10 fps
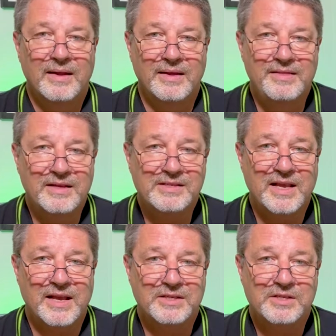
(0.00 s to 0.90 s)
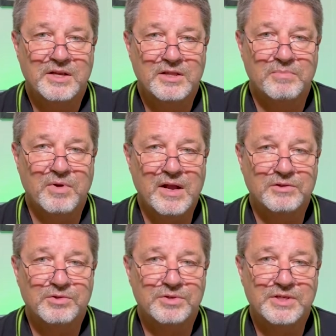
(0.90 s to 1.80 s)
In this case, the
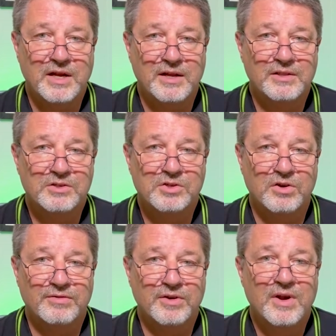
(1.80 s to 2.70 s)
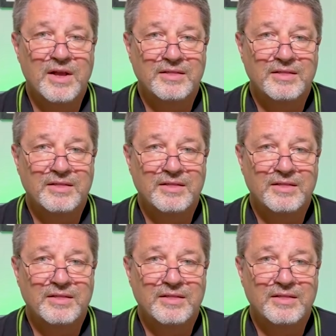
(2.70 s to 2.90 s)
browser is telling the server